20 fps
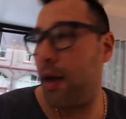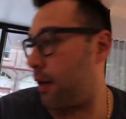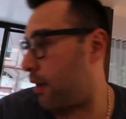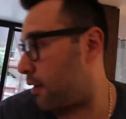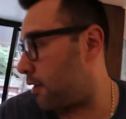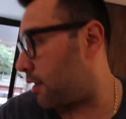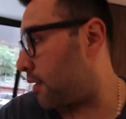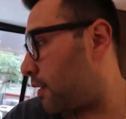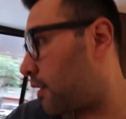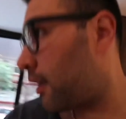
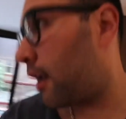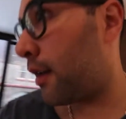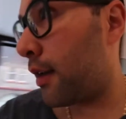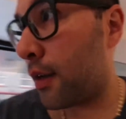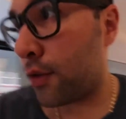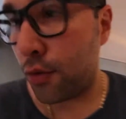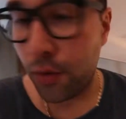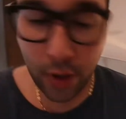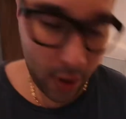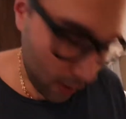because it's Sunday
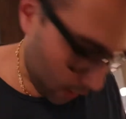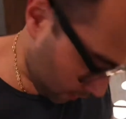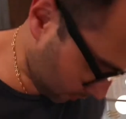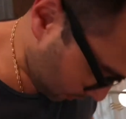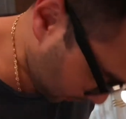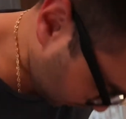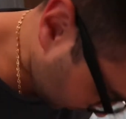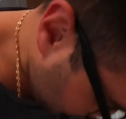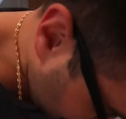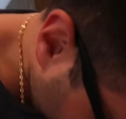today.
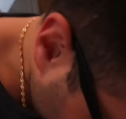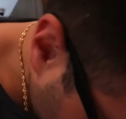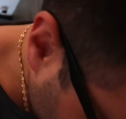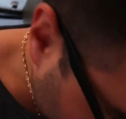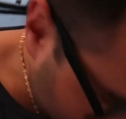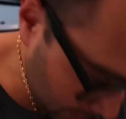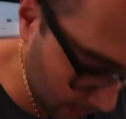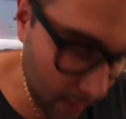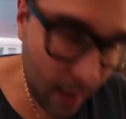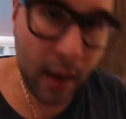
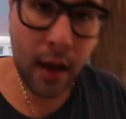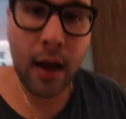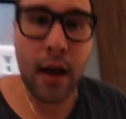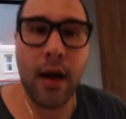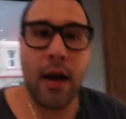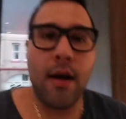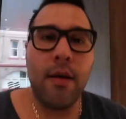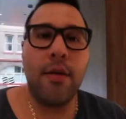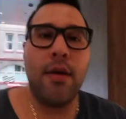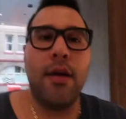
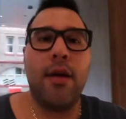Uh,